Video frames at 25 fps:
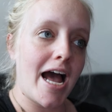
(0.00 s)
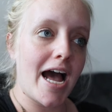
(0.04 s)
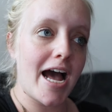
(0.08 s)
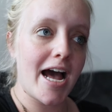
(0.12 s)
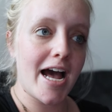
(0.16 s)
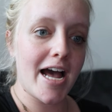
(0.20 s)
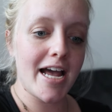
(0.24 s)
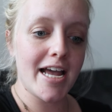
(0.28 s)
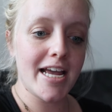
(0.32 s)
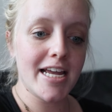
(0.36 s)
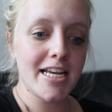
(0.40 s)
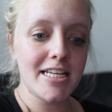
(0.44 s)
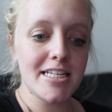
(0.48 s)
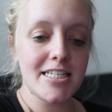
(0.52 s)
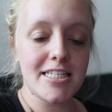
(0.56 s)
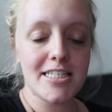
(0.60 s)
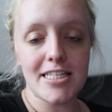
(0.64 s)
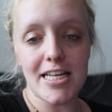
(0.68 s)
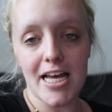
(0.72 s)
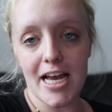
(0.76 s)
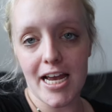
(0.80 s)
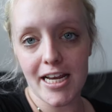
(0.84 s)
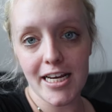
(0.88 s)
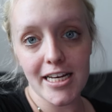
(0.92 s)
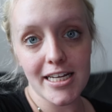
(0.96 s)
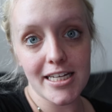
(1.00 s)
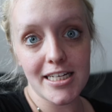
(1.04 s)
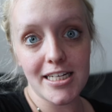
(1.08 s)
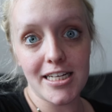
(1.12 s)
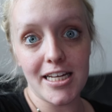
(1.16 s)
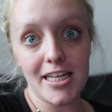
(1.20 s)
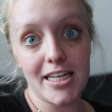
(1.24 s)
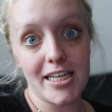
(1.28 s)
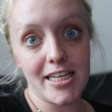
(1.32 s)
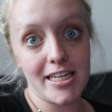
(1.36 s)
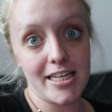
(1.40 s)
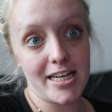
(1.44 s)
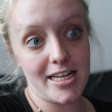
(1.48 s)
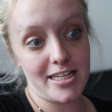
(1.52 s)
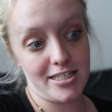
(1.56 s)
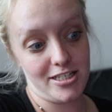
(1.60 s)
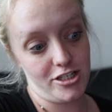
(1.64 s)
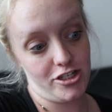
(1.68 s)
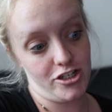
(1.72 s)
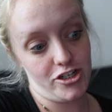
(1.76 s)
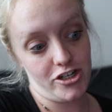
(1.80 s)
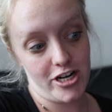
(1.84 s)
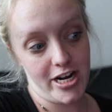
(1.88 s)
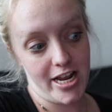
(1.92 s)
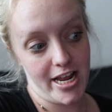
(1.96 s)
I decided
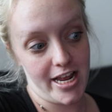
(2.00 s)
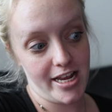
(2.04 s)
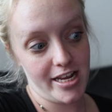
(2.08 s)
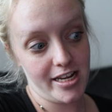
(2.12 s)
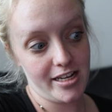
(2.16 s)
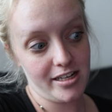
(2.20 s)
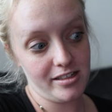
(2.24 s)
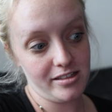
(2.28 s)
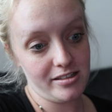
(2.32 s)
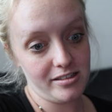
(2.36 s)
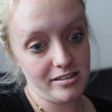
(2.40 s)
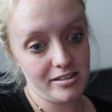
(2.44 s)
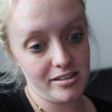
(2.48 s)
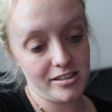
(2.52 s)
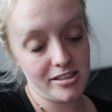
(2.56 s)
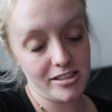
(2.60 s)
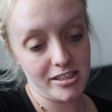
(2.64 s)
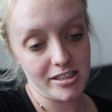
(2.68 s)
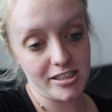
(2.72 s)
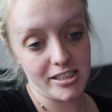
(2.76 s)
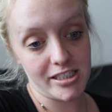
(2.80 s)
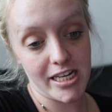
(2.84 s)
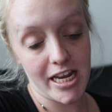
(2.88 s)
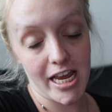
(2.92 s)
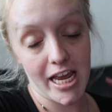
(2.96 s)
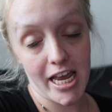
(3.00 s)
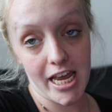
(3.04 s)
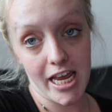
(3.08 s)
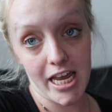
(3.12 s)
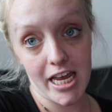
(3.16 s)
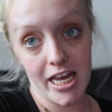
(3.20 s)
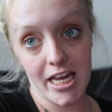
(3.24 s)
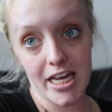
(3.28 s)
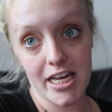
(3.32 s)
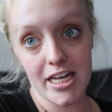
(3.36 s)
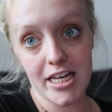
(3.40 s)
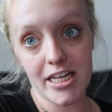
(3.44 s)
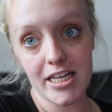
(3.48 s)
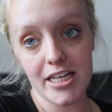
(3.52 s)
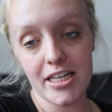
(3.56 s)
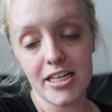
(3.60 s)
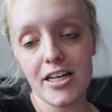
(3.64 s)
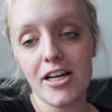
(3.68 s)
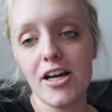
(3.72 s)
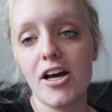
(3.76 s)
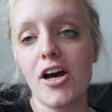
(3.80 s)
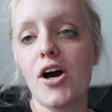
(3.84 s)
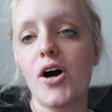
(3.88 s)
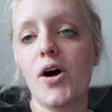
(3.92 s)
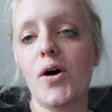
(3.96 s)
yesterday to take.
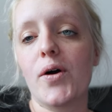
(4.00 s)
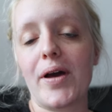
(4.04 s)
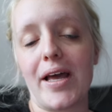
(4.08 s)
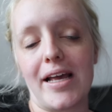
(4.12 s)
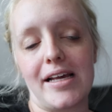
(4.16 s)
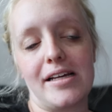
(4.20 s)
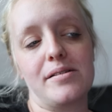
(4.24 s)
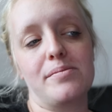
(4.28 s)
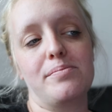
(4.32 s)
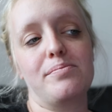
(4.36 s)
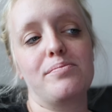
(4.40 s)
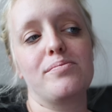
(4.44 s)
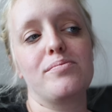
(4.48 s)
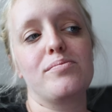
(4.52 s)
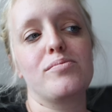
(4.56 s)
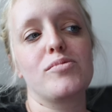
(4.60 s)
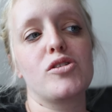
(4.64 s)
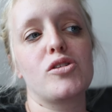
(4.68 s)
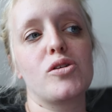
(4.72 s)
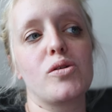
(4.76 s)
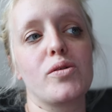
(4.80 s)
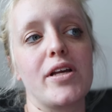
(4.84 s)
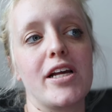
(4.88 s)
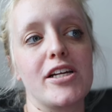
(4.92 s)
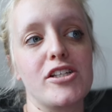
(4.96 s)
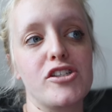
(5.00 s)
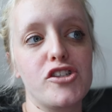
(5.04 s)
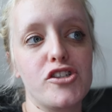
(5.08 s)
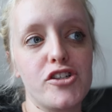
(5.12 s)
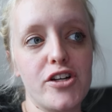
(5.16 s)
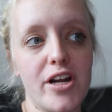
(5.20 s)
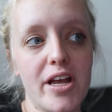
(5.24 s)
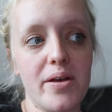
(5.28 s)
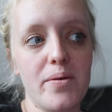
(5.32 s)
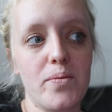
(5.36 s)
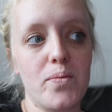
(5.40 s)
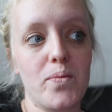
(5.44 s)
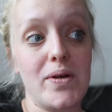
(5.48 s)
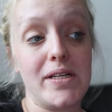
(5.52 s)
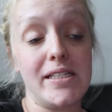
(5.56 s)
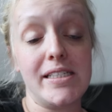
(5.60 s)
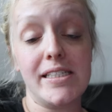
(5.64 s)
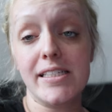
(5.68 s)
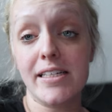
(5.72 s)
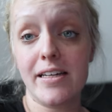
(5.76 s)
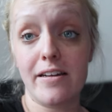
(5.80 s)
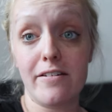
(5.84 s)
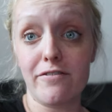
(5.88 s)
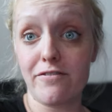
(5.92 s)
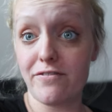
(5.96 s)
Okay, so yesterday we
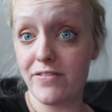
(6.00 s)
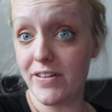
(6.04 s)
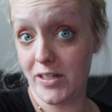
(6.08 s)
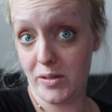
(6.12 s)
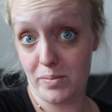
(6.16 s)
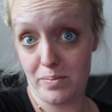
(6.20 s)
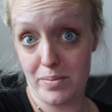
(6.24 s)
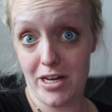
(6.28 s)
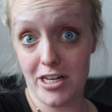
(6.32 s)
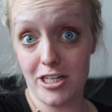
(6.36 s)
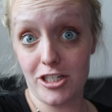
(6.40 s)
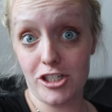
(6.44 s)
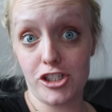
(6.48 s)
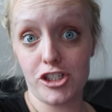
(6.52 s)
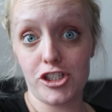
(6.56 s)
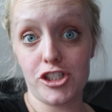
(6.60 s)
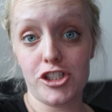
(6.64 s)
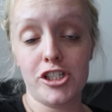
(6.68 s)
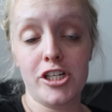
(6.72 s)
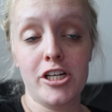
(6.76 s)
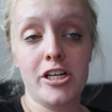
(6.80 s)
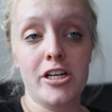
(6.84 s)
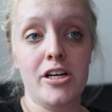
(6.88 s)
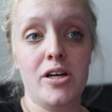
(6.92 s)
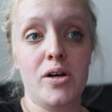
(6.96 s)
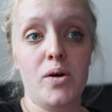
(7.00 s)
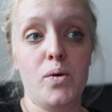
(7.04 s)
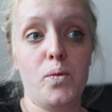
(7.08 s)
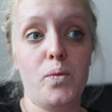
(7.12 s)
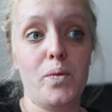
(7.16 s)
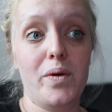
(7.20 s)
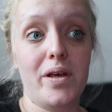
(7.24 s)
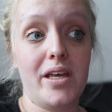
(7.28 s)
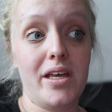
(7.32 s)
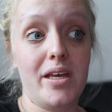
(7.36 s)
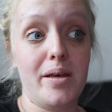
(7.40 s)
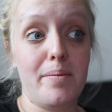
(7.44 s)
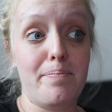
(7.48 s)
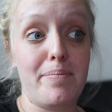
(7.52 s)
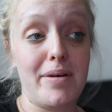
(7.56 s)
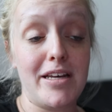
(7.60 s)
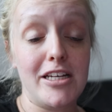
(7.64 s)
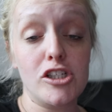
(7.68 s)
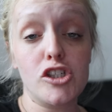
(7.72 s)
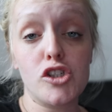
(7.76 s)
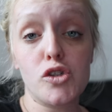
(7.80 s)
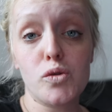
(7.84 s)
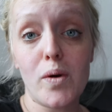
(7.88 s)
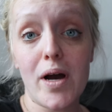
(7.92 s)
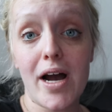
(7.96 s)
didn't film much. We
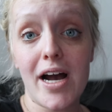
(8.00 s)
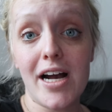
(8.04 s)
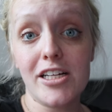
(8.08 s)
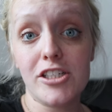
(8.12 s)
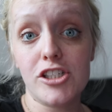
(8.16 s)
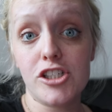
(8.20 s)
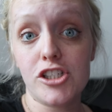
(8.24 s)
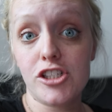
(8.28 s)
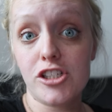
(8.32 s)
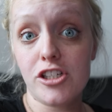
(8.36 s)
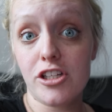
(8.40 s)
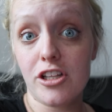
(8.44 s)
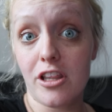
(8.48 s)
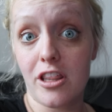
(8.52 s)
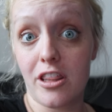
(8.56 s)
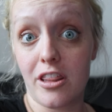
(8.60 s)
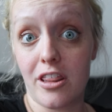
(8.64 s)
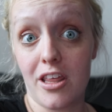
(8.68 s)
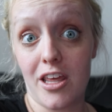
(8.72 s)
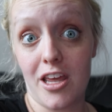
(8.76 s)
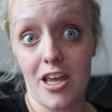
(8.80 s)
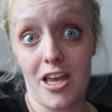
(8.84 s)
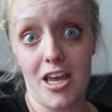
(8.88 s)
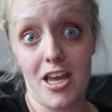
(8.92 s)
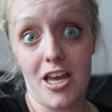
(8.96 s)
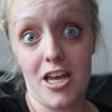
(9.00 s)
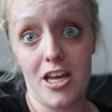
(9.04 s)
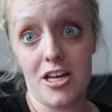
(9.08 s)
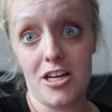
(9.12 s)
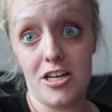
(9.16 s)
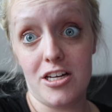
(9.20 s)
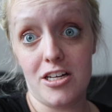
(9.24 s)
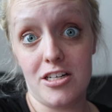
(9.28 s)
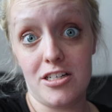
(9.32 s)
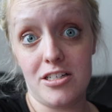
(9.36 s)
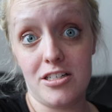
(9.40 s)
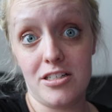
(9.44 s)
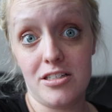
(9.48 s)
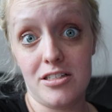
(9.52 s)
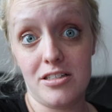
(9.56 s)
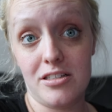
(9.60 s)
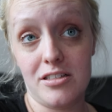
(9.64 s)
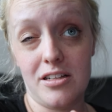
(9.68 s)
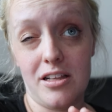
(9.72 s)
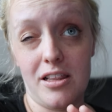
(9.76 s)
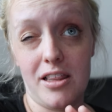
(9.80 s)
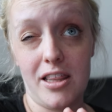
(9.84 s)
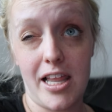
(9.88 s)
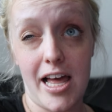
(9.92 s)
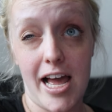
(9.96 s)
binge watched the
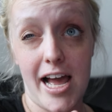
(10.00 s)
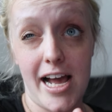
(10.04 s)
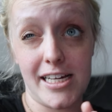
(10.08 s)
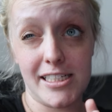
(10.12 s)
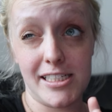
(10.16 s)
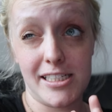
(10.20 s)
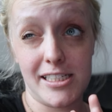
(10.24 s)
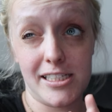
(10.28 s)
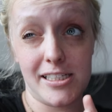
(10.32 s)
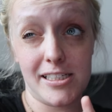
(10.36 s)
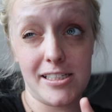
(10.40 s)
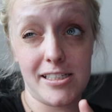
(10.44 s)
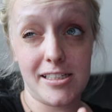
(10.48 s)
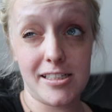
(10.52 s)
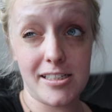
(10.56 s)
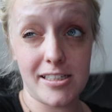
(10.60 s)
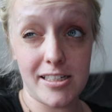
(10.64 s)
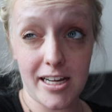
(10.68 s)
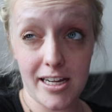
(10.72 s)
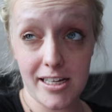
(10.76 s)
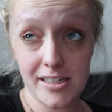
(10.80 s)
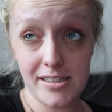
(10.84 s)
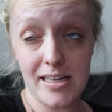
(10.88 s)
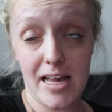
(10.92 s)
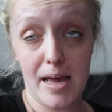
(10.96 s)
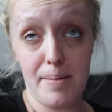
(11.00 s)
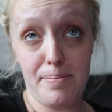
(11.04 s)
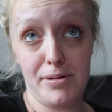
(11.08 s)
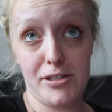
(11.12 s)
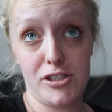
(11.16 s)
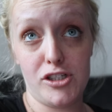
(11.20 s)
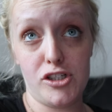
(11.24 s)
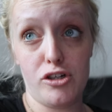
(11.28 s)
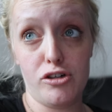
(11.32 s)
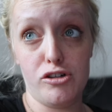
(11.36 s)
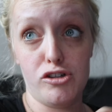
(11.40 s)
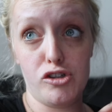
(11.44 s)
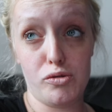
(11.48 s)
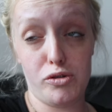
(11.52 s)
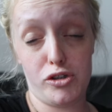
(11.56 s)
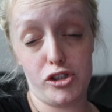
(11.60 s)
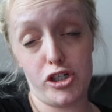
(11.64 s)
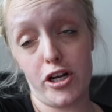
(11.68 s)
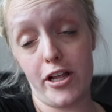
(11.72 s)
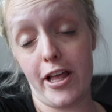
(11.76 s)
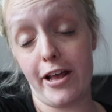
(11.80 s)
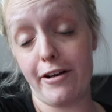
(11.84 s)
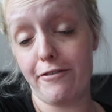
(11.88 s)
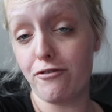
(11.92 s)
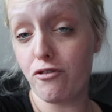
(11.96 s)
last six episodes, which
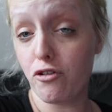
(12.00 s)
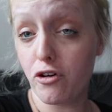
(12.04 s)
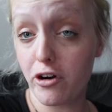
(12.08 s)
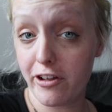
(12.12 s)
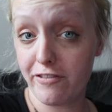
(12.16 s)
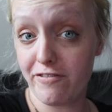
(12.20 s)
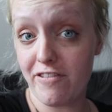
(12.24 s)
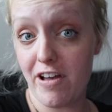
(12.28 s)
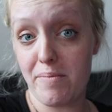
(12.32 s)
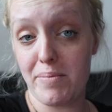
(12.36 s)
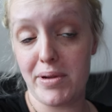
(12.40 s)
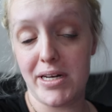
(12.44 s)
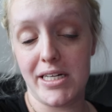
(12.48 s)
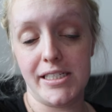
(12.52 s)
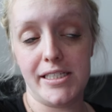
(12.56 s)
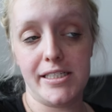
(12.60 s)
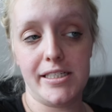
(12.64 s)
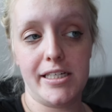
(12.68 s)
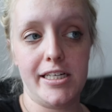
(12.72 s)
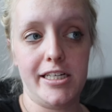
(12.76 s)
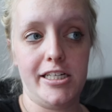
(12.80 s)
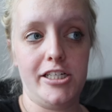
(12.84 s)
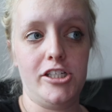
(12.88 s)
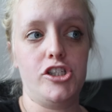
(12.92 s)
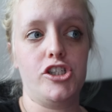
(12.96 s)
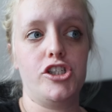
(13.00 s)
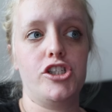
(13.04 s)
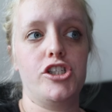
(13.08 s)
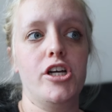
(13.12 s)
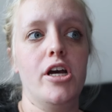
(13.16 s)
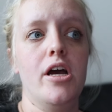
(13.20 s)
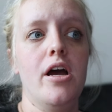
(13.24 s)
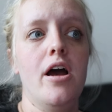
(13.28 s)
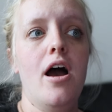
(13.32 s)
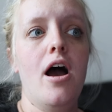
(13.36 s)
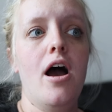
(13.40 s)
are like 45 minutes each,